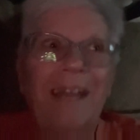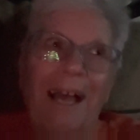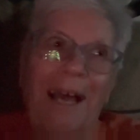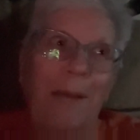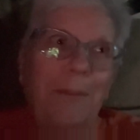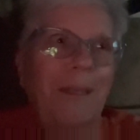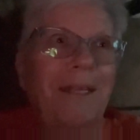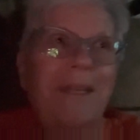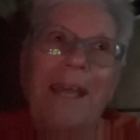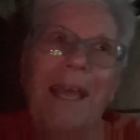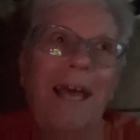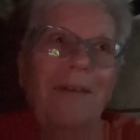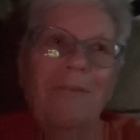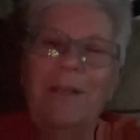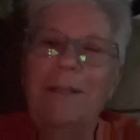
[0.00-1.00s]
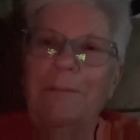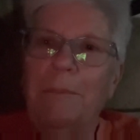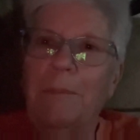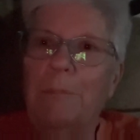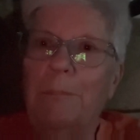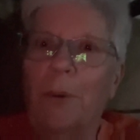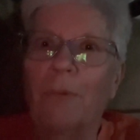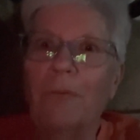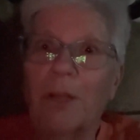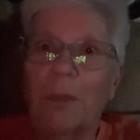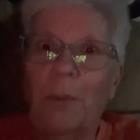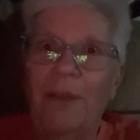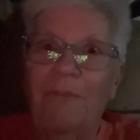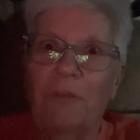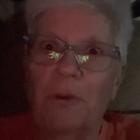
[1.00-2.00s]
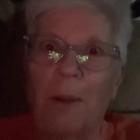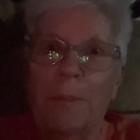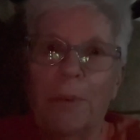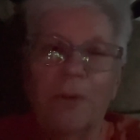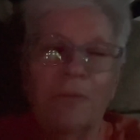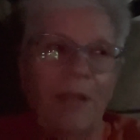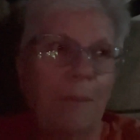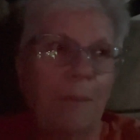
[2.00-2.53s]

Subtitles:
I'm in heaven. Perfect way for a birthday